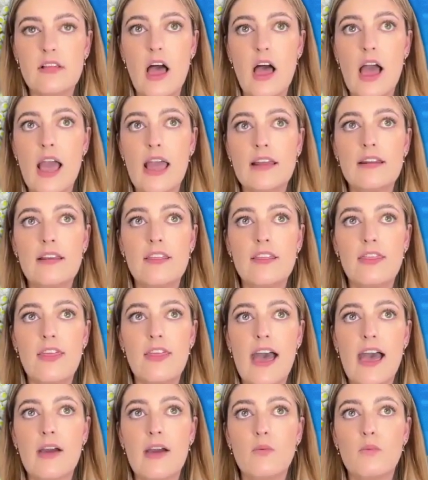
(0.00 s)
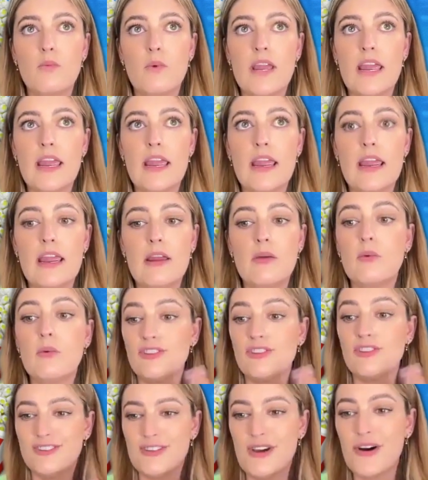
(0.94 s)
line that we were
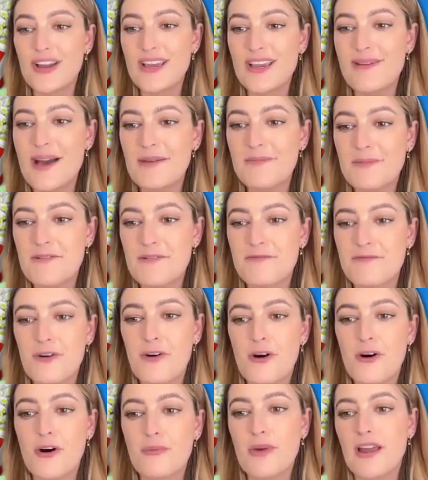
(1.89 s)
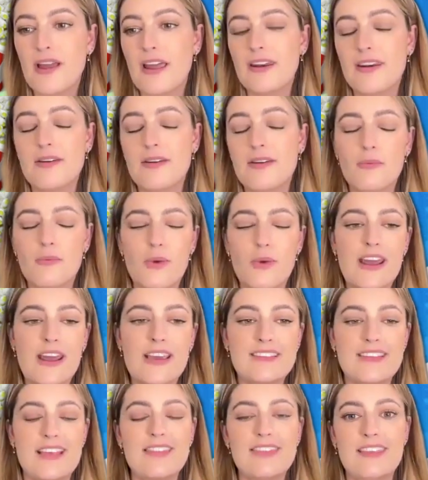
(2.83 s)
just talking about before, when I
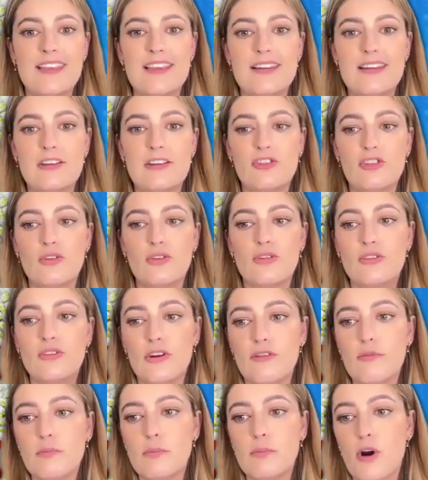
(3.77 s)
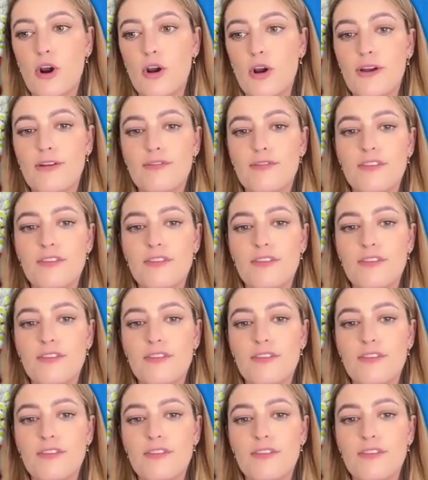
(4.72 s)
sent the initial sort of promo